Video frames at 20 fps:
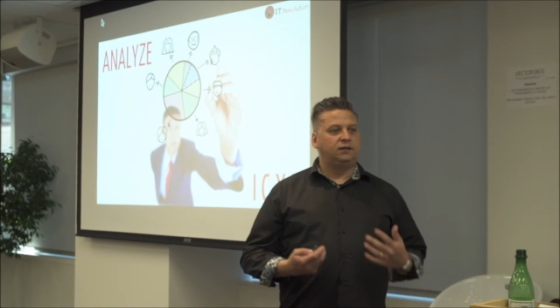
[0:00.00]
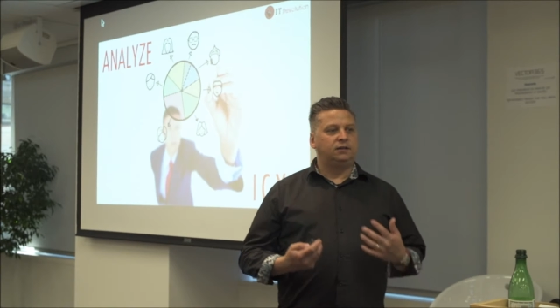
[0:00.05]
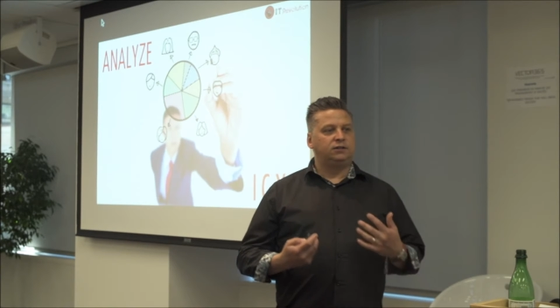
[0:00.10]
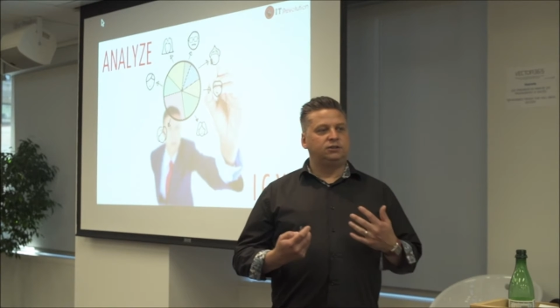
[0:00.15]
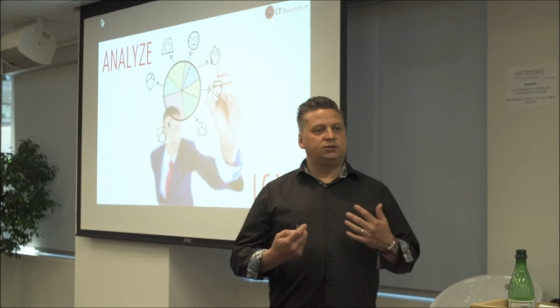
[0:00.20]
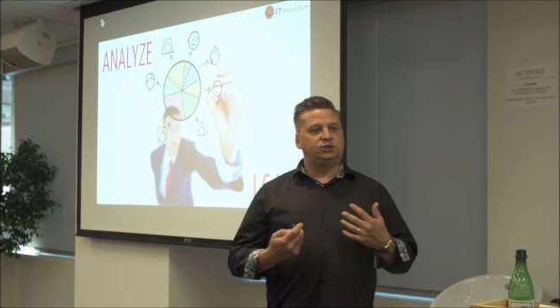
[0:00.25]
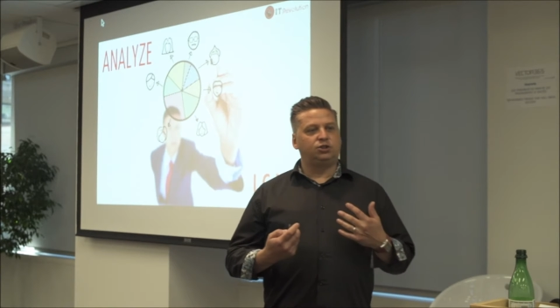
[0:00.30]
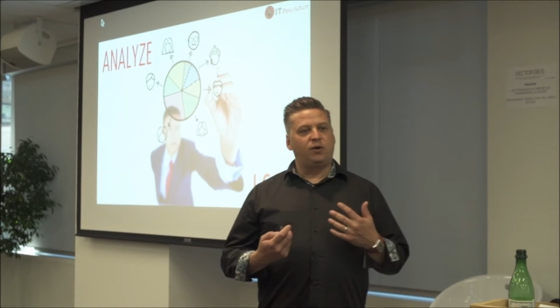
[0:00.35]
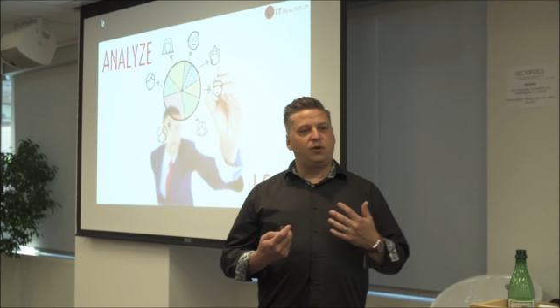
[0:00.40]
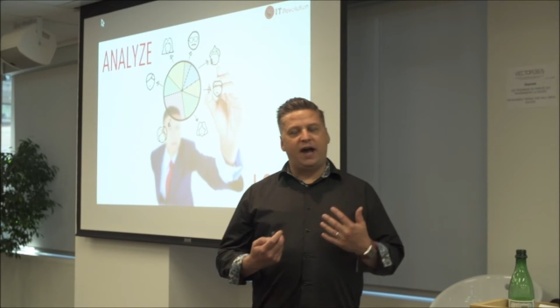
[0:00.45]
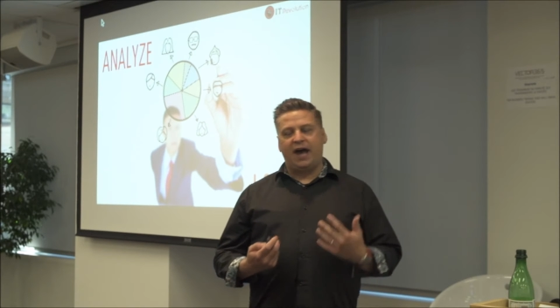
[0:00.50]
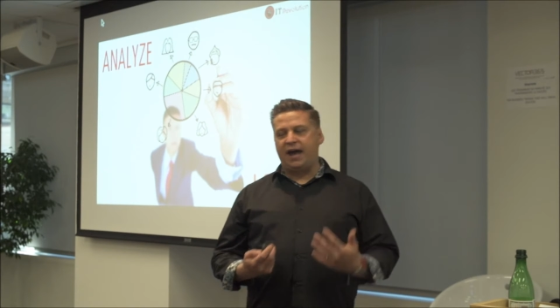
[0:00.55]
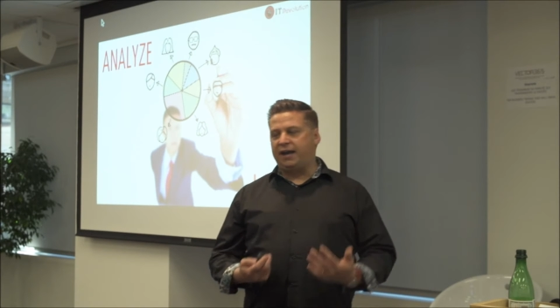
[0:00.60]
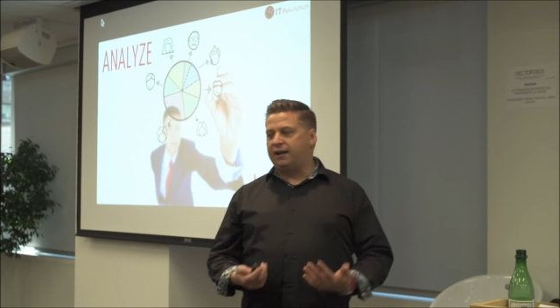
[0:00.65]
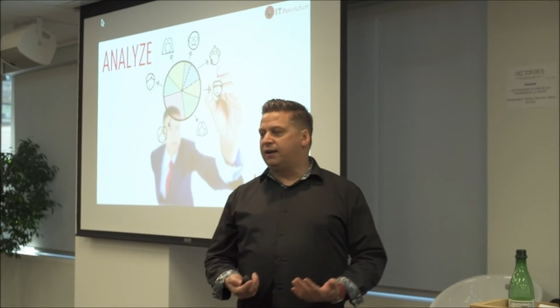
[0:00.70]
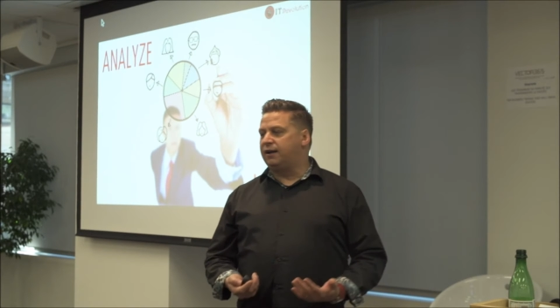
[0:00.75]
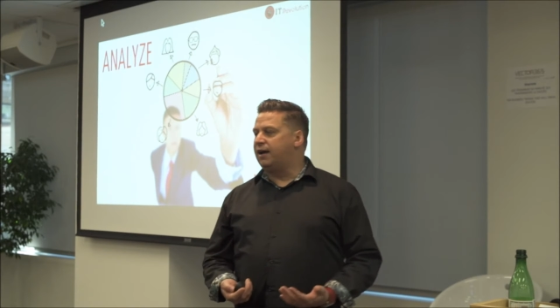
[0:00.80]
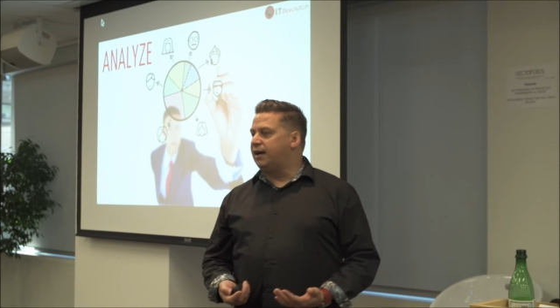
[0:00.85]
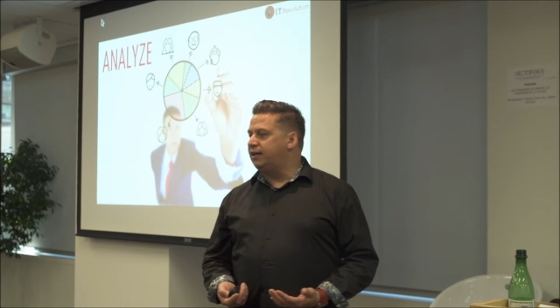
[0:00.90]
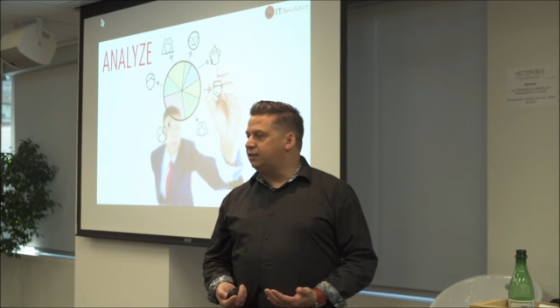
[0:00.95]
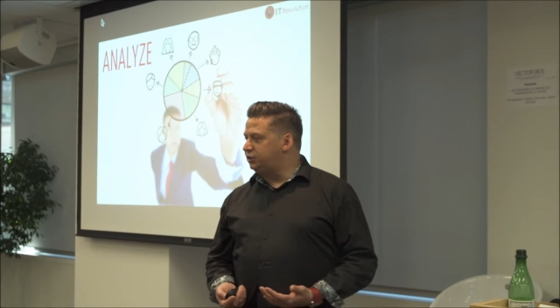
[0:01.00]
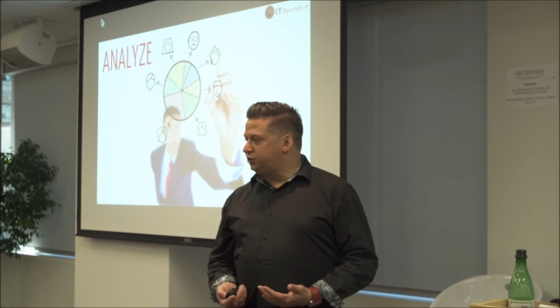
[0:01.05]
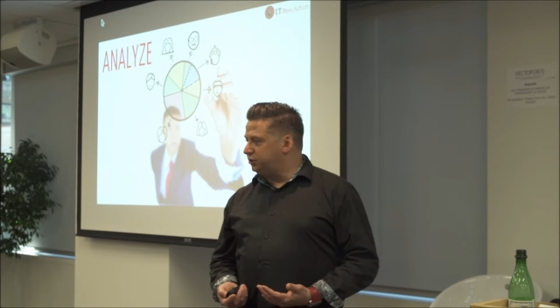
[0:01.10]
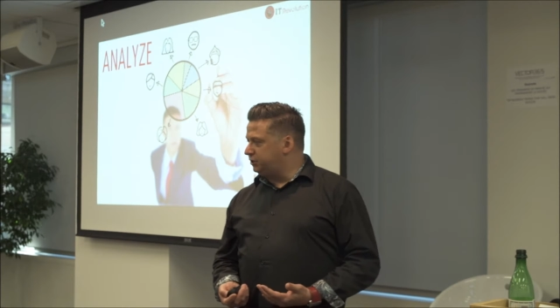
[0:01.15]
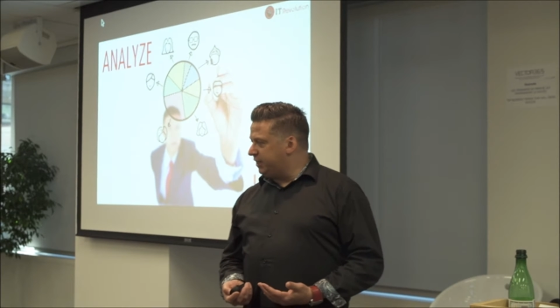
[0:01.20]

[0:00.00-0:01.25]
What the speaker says: So analyze your